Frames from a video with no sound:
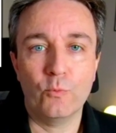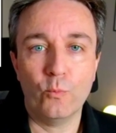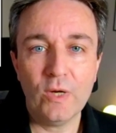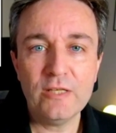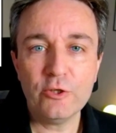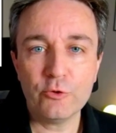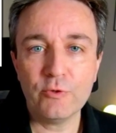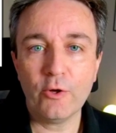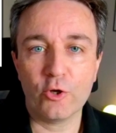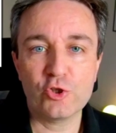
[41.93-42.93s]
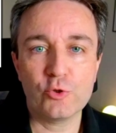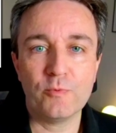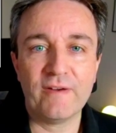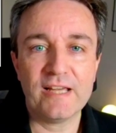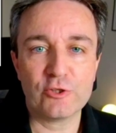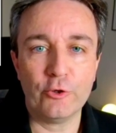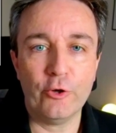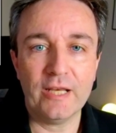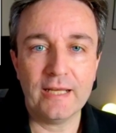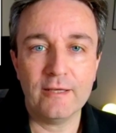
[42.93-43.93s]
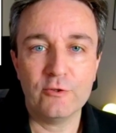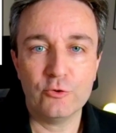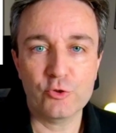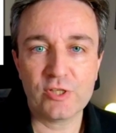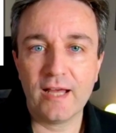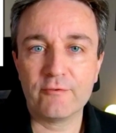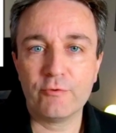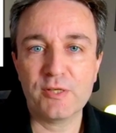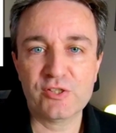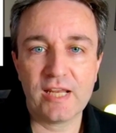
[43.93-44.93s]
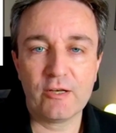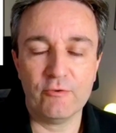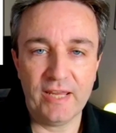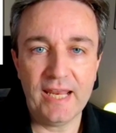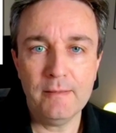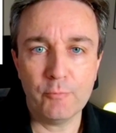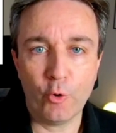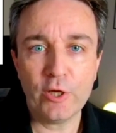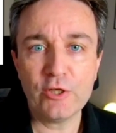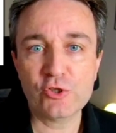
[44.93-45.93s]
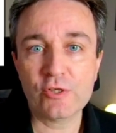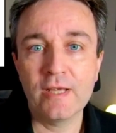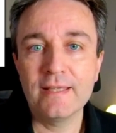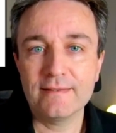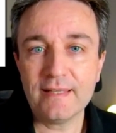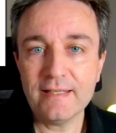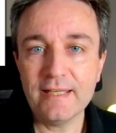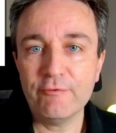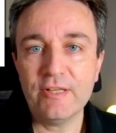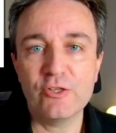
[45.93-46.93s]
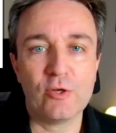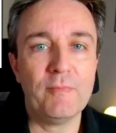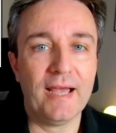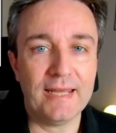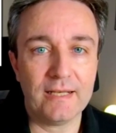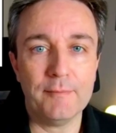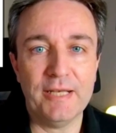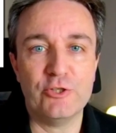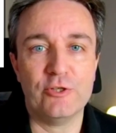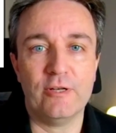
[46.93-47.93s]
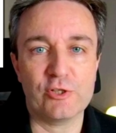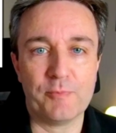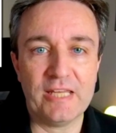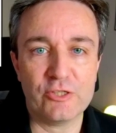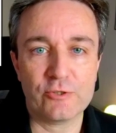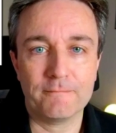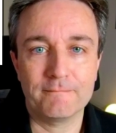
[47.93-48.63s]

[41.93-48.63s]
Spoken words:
When you're doing unsupervised learning, you start from a set of n points that live in some high-dimensional space.